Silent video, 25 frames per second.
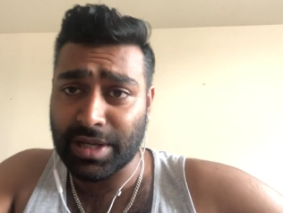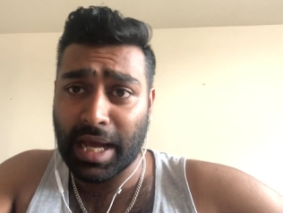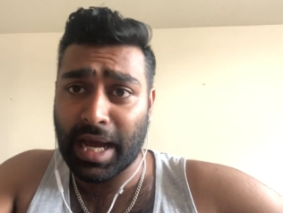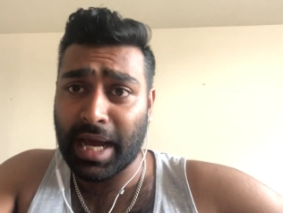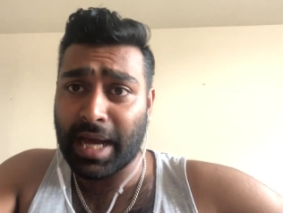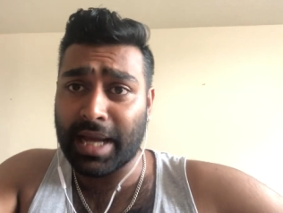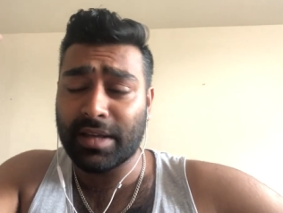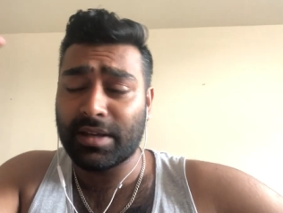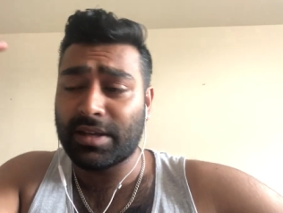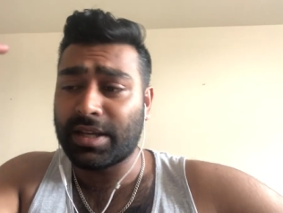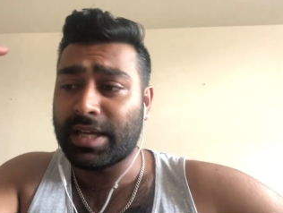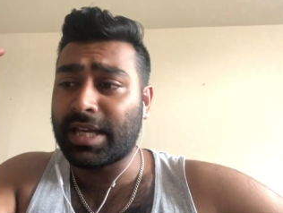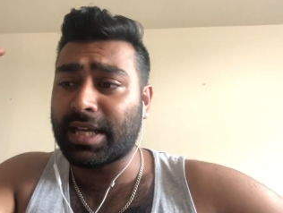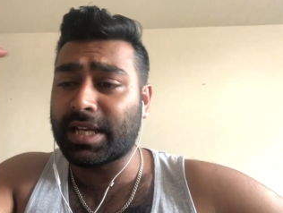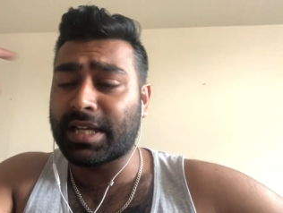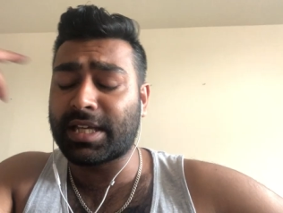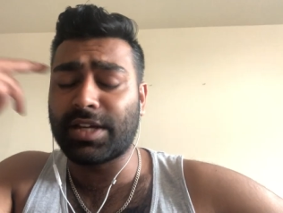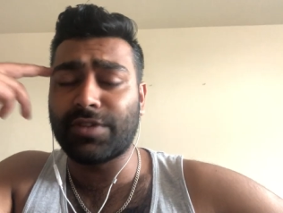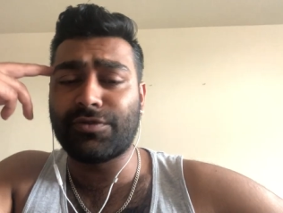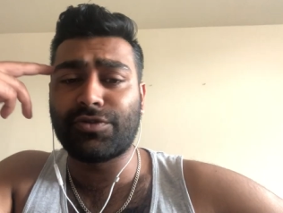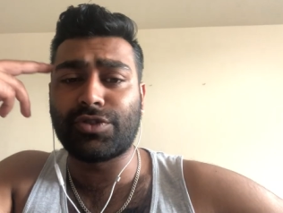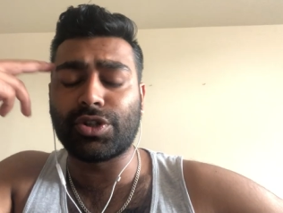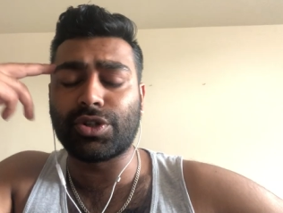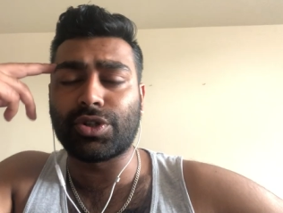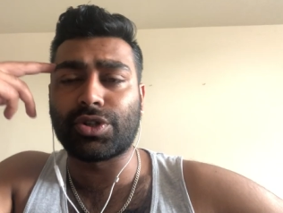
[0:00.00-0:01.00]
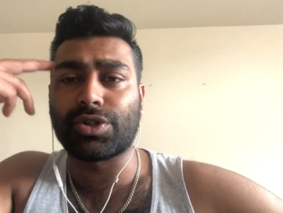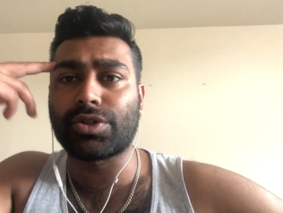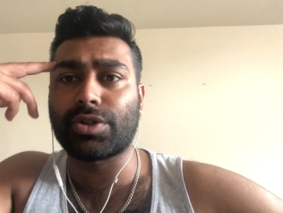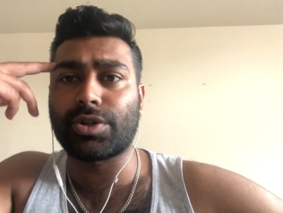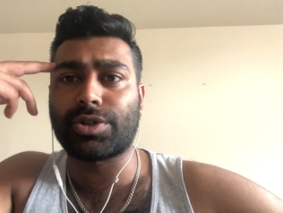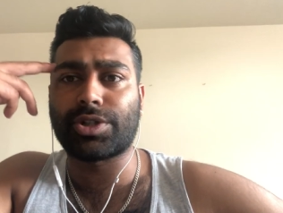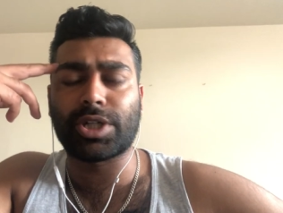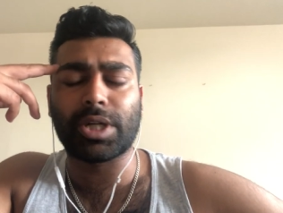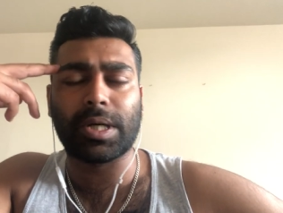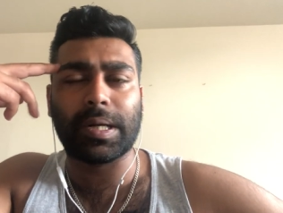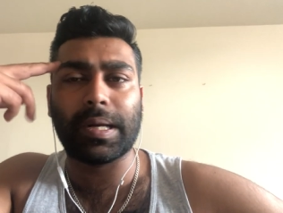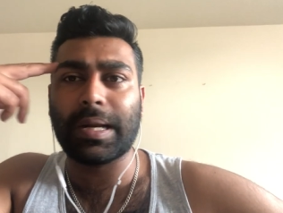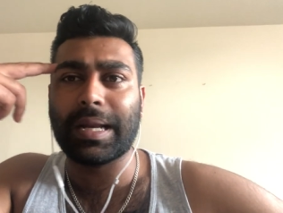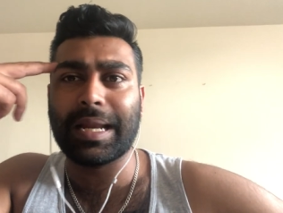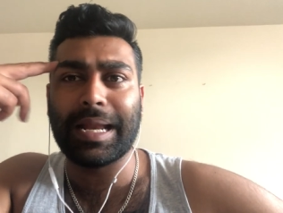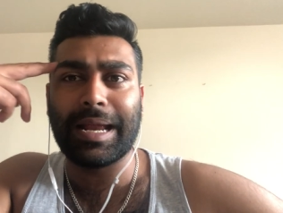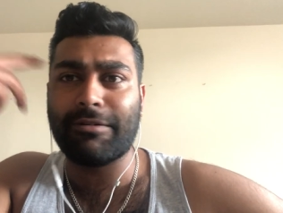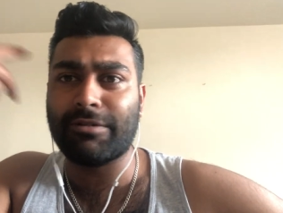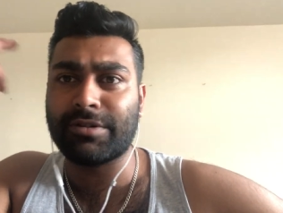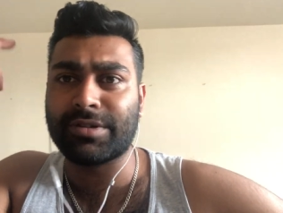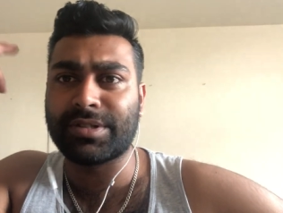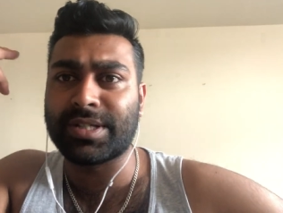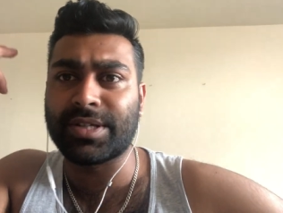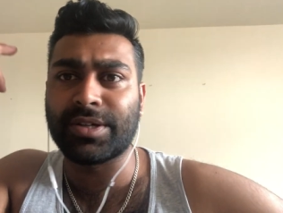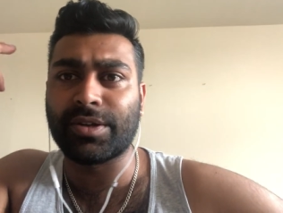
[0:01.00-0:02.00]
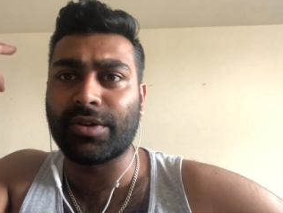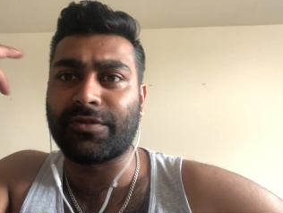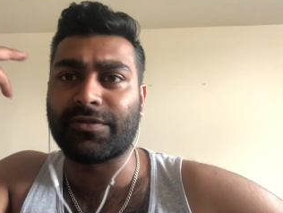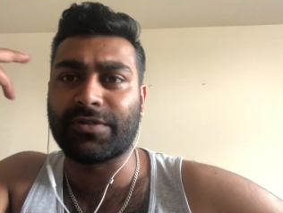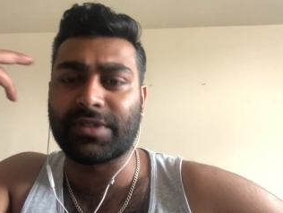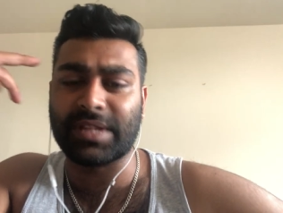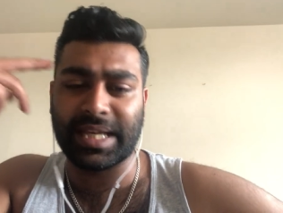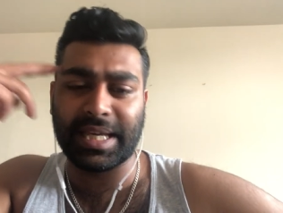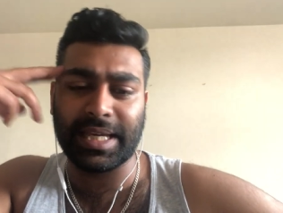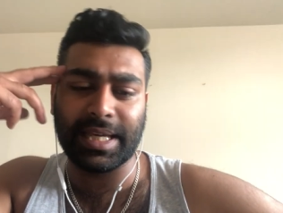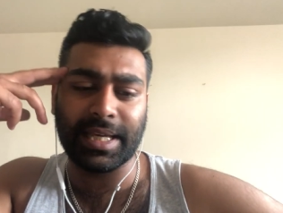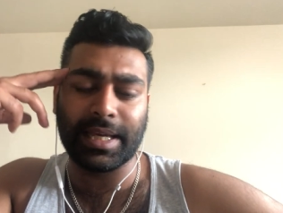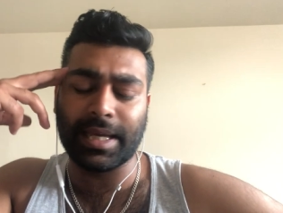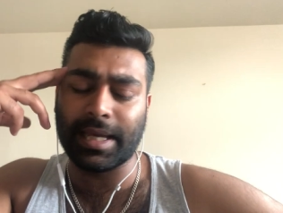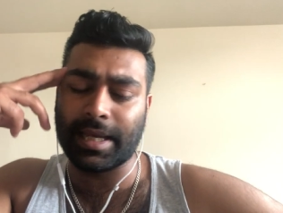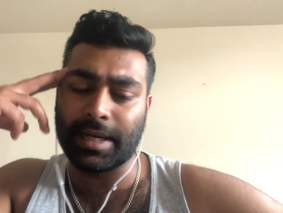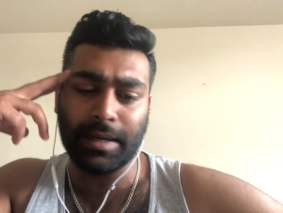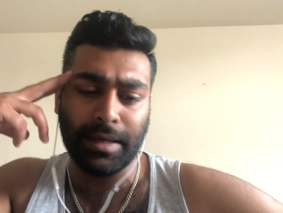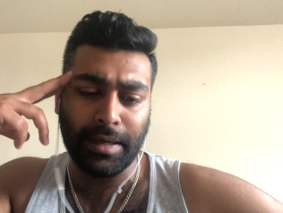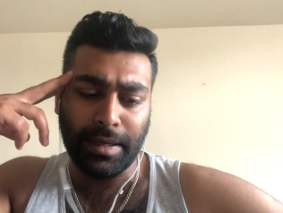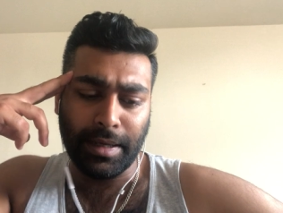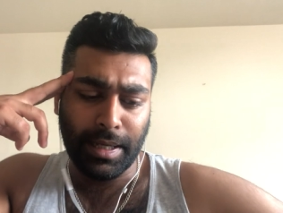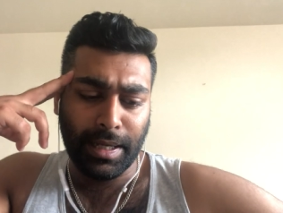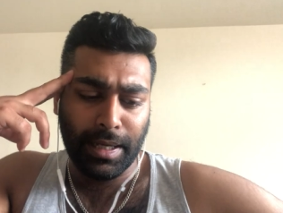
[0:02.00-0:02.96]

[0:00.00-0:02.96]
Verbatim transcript: Like, it gives you such a clarity of thinking,